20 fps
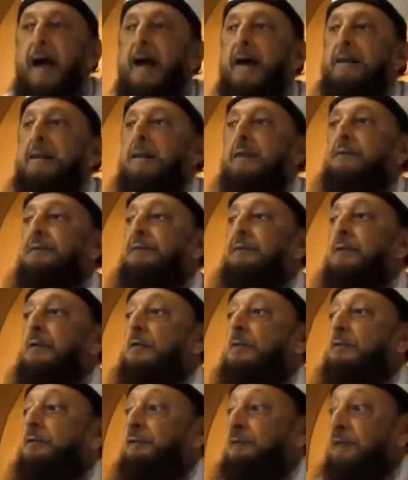And if
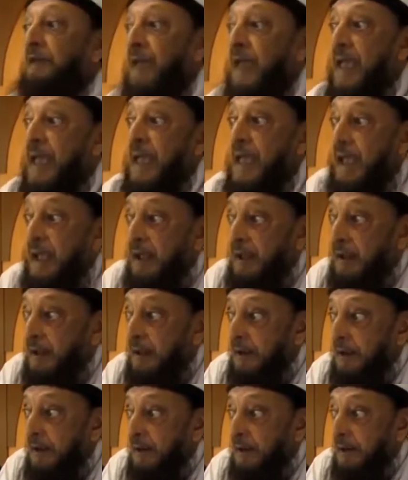you fear
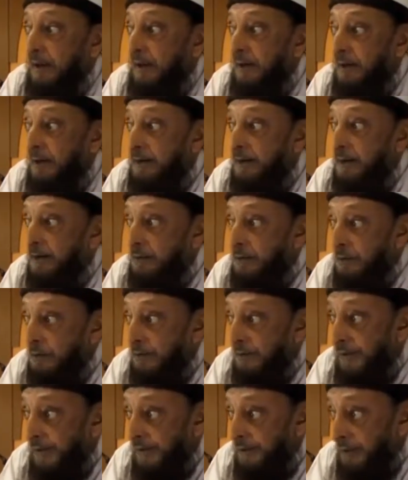that
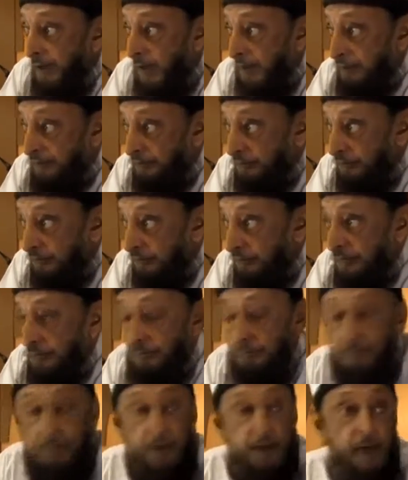you cannot
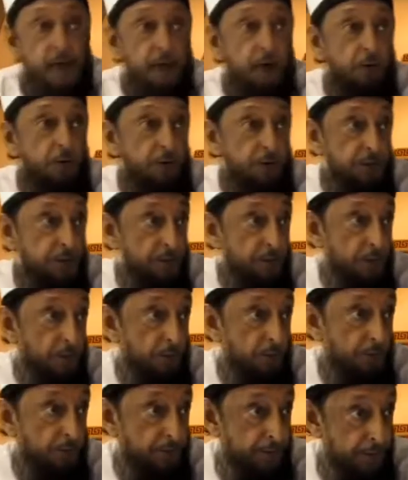be
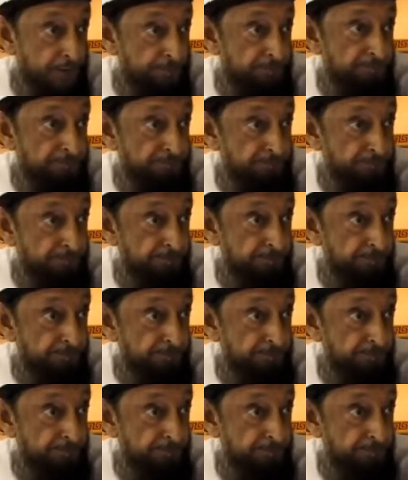equitable with them,